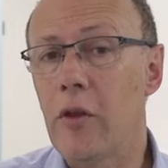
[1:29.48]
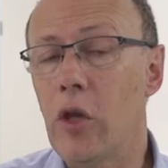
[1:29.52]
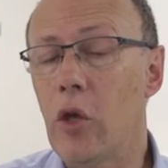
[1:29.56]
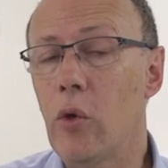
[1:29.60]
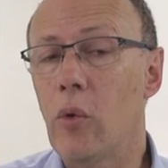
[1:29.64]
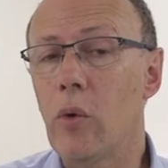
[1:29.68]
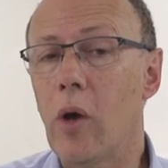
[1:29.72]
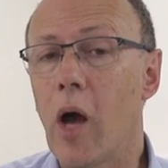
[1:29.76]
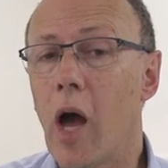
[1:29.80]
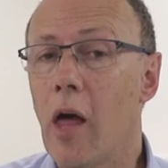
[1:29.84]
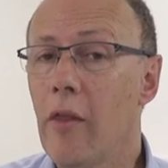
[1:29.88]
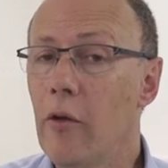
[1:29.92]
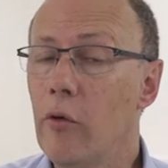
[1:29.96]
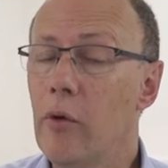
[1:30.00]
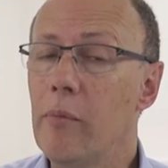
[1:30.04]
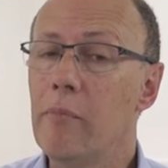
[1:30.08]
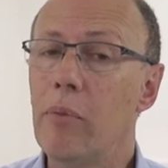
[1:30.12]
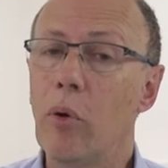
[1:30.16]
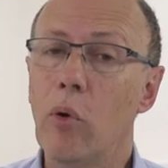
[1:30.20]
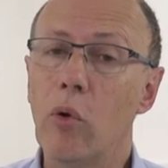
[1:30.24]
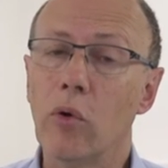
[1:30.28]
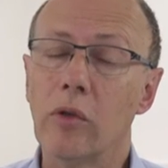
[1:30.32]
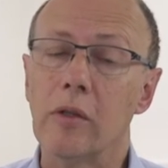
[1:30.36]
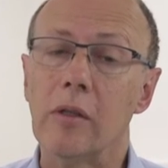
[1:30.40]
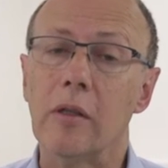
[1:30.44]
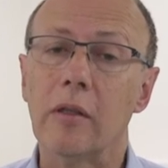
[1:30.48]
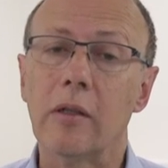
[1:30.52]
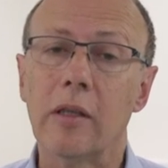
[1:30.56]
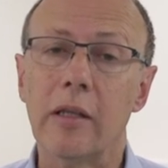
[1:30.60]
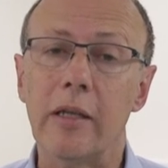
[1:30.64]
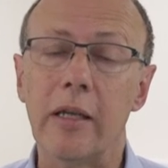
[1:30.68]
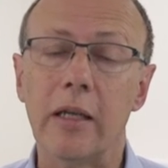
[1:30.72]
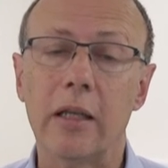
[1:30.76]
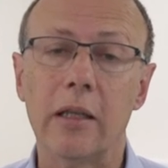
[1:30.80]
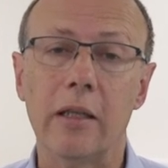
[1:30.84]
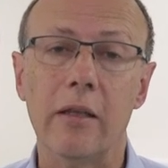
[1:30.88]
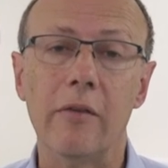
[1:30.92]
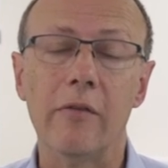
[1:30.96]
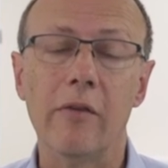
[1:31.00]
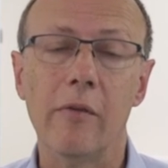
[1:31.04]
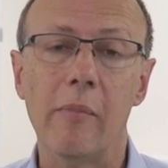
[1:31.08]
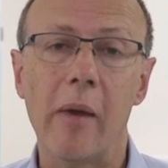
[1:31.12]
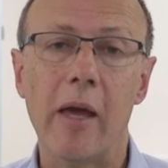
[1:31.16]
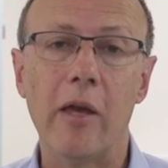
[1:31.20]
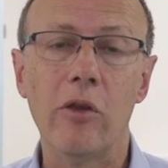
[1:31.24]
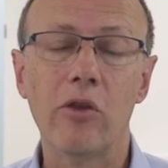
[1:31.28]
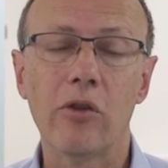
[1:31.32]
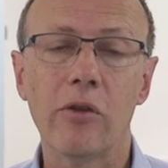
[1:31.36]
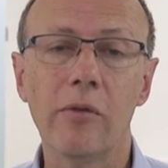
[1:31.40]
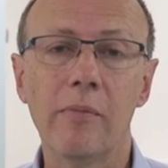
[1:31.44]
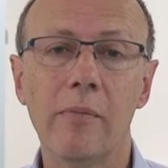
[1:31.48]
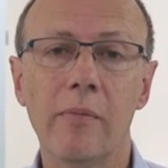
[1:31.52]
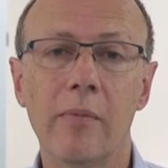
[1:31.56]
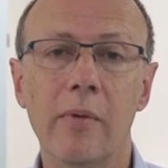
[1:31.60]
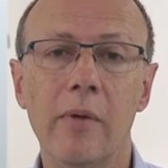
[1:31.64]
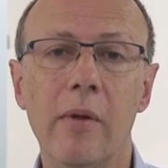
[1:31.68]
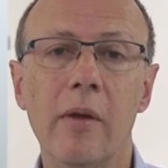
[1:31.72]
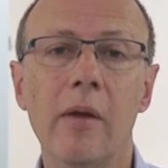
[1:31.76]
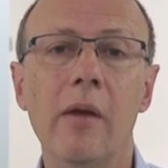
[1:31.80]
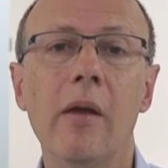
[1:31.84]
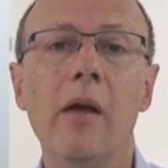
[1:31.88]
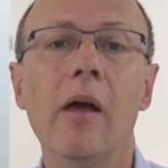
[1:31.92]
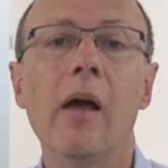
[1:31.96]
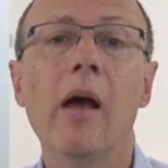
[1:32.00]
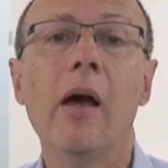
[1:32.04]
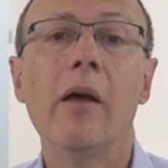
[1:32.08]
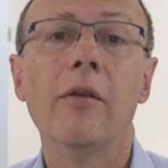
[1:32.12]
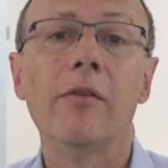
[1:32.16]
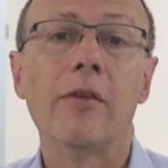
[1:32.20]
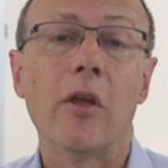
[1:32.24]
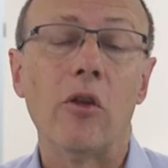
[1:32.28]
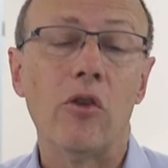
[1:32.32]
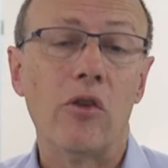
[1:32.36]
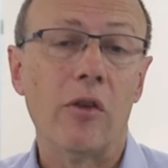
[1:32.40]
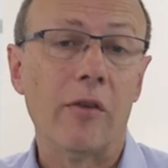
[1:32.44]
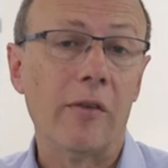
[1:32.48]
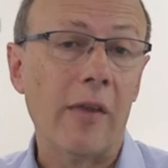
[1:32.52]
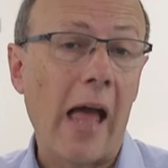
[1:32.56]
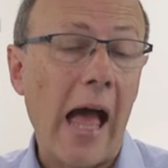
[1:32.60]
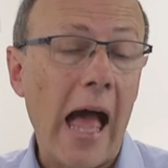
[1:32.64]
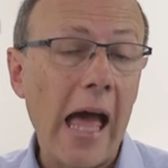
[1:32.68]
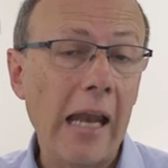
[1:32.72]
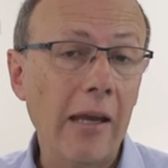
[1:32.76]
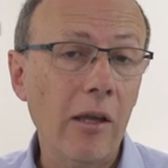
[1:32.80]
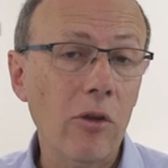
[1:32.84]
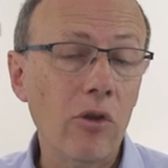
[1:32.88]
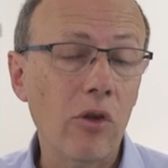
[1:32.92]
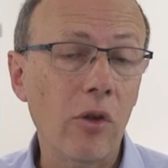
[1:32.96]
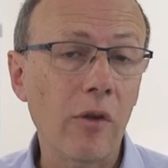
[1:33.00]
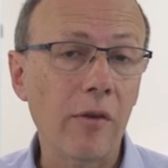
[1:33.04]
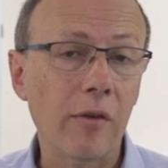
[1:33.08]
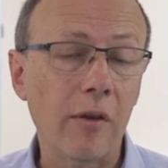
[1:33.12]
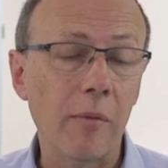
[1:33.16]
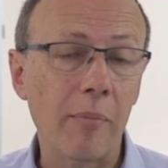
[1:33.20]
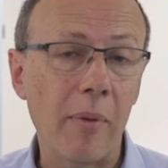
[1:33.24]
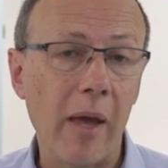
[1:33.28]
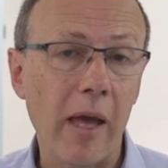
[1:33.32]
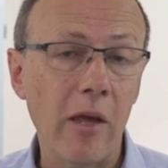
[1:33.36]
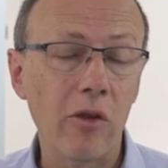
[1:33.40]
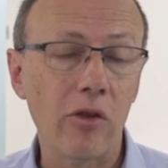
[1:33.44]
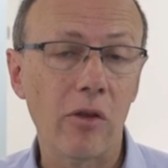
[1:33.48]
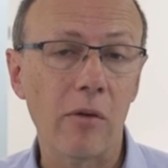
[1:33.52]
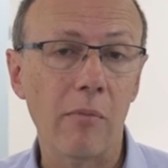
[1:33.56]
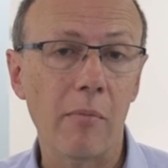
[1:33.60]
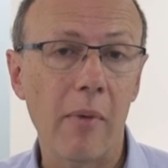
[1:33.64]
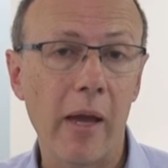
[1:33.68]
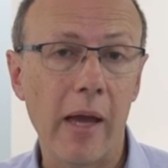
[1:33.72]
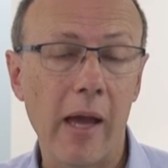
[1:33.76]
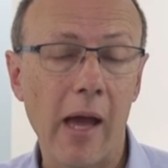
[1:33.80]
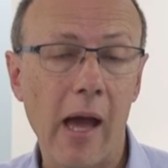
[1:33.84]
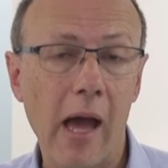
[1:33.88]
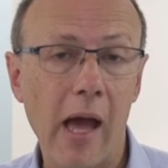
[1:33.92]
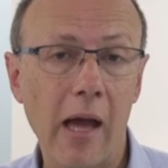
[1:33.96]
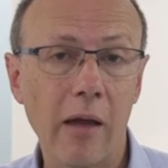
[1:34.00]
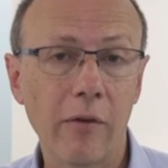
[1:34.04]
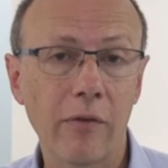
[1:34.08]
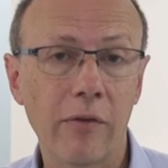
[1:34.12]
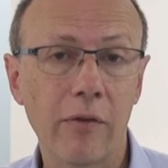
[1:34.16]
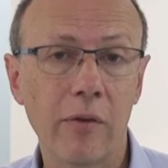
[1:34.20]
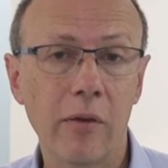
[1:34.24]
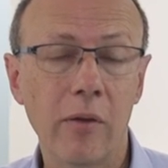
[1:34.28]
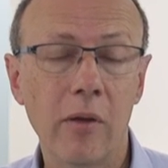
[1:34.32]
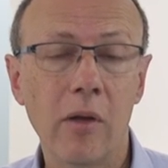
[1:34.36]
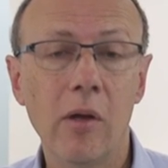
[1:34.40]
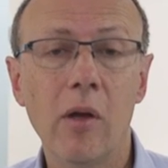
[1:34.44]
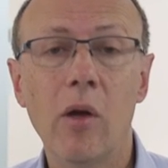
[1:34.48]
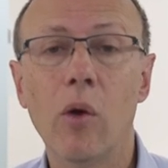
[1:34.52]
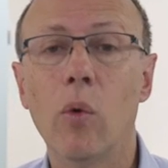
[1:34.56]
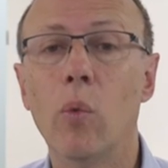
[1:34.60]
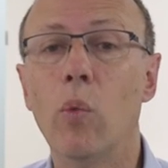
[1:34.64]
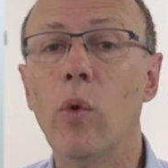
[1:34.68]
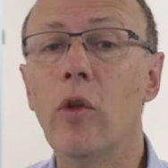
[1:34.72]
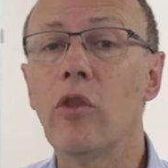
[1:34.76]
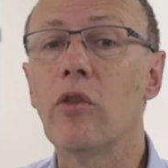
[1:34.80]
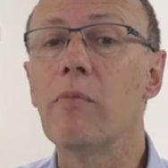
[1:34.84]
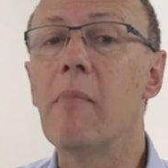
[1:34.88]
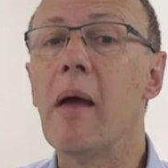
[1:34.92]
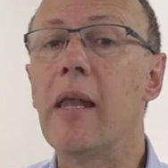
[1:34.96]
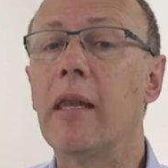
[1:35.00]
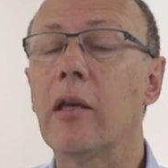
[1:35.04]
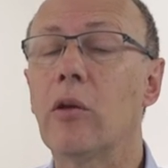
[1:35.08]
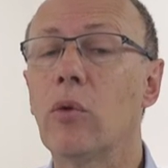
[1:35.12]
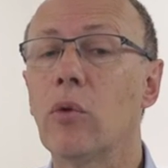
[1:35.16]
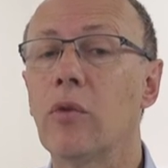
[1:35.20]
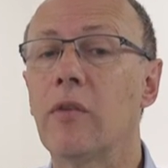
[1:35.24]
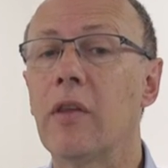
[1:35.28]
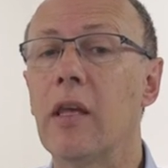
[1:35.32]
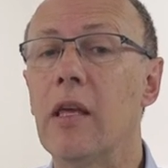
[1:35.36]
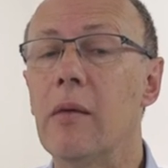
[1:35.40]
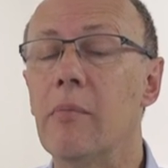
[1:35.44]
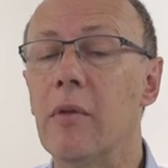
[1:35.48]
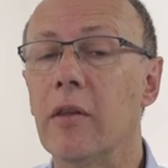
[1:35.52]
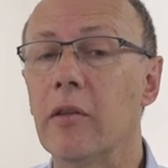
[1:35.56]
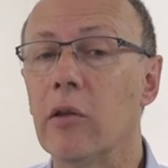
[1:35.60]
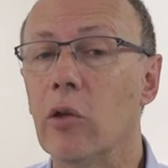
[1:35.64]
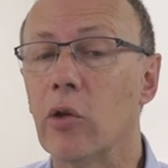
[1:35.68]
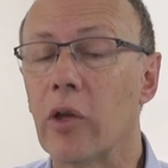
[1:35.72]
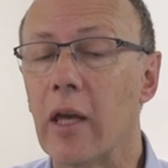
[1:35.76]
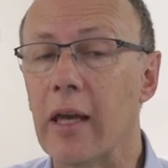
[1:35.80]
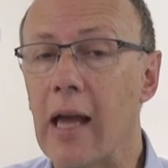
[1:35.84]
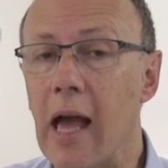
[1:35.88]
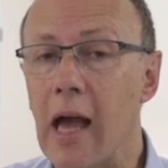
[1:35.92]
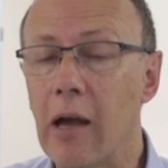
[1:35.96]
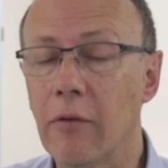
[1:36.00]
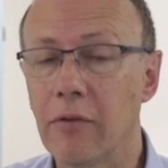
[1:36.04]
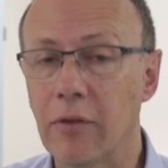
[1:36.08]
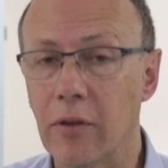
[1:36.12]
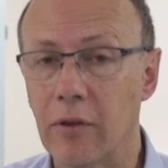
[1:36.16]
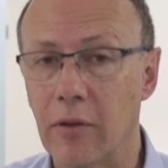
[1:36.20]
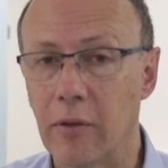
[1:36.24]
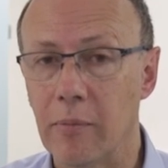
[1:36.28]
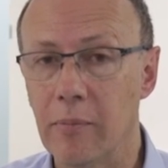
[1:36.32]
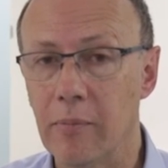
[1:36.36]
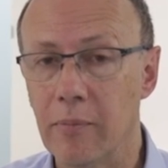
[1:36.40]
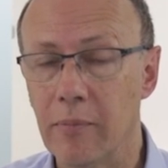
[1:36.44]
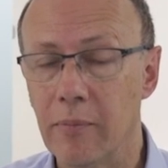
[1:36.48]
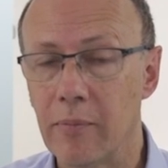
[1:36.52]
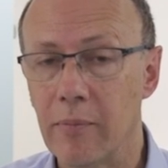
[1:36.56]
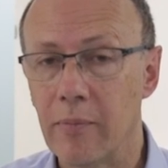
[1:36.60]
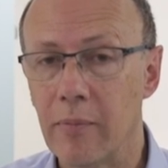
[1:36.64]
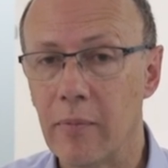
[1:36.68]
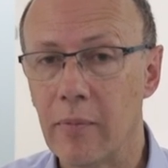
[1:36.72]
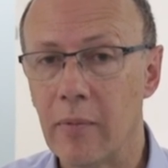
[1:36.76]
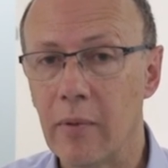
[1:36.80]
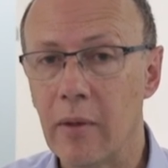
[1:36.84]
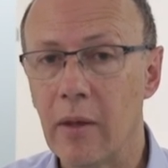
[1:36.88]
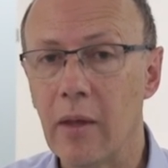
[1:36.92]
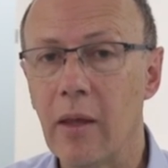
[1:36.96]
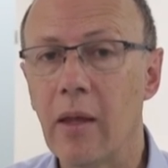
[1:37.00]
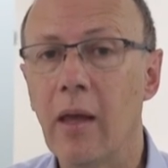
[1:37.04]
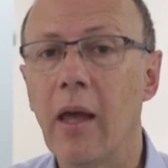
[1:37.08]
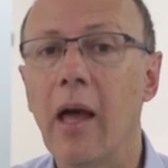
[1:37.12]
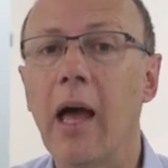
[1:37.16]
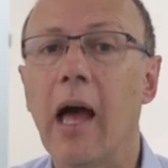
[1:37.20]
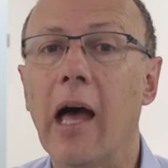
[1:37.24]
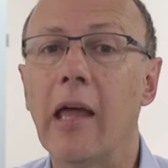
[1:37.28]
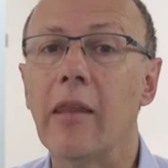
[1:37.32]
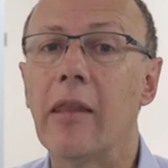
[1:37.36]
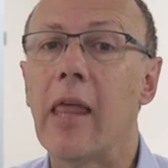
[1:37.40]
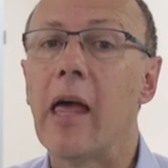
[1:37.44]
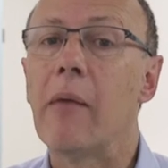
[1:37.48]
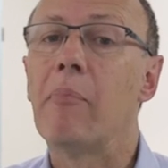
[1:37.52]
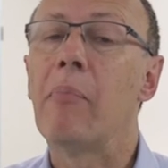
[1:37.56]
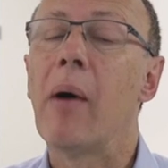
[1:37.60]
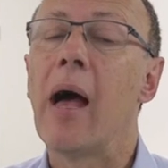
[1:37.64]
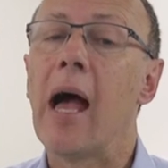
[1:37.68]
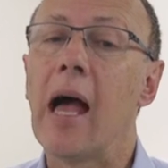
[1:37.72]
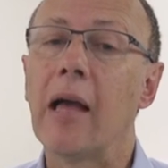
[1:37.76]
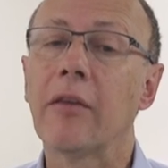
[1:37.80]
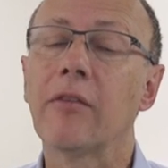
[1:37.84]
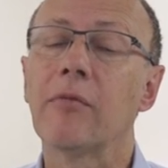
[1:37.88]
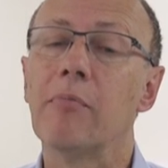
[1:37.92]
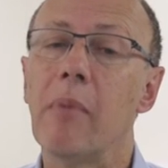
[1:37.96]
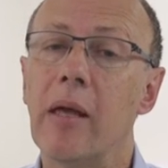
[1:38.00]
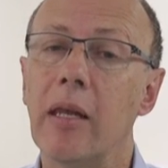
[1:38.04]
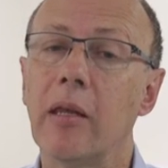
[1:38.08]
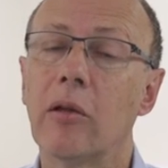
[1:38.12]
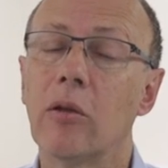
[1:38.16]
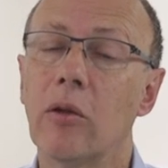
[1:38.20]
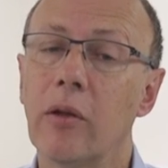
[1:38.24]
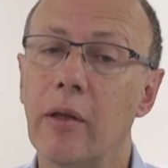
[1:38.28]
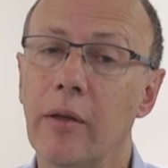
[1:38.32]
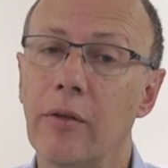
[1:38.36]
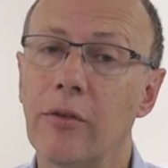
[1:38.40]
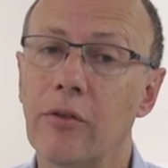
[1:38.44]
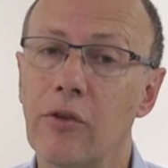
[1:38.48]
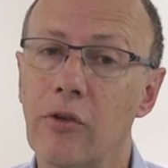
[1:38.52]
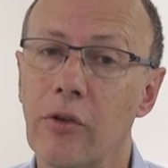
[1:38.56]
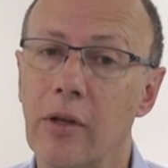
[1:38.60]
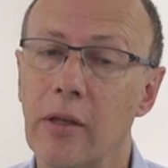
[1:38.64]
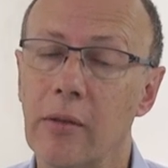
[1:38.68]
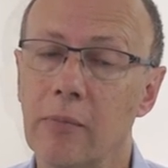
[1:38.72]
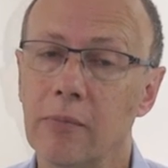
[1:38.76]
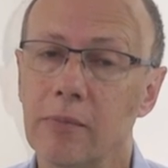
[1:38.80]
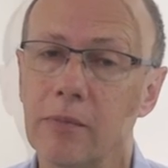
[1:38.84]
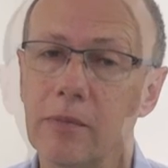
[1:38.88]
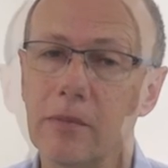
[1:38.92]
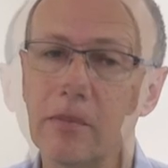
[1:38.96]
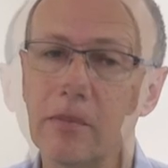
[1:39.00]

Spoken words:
view other important clinical information, such as allergies the patient may have, which medical team is looking after them, and their past medical history.